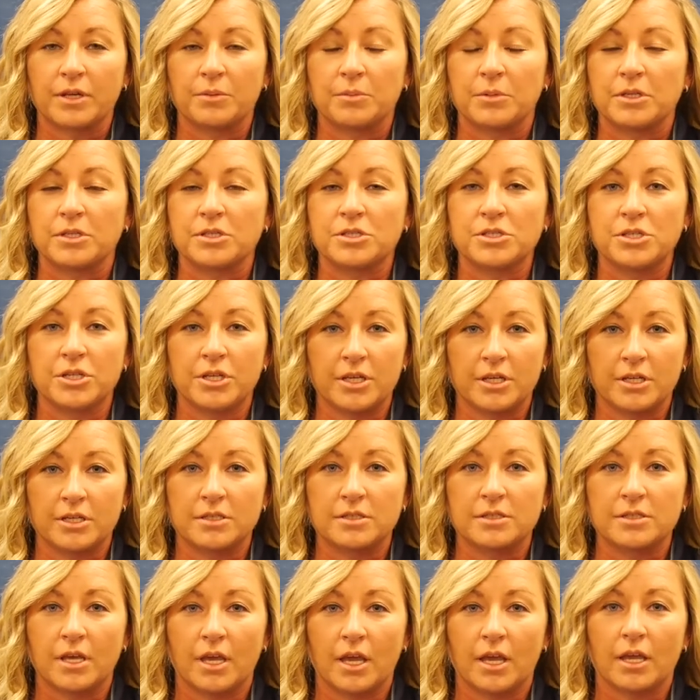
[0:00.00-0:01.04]
I mean, she
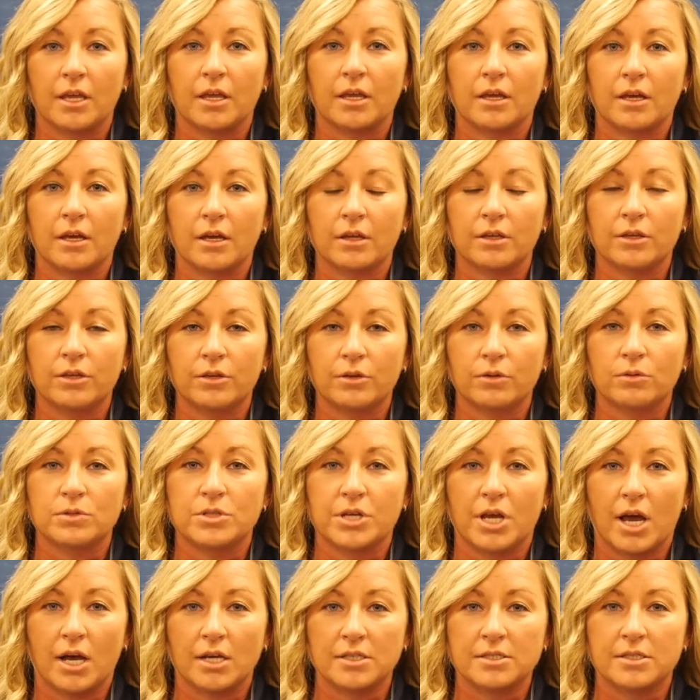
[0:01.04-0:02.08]
is a huge
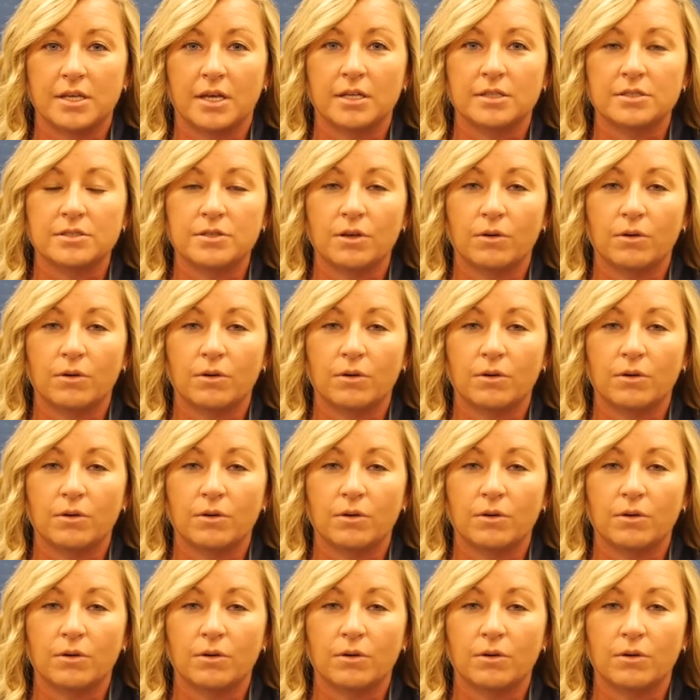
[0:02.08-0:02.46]
asset.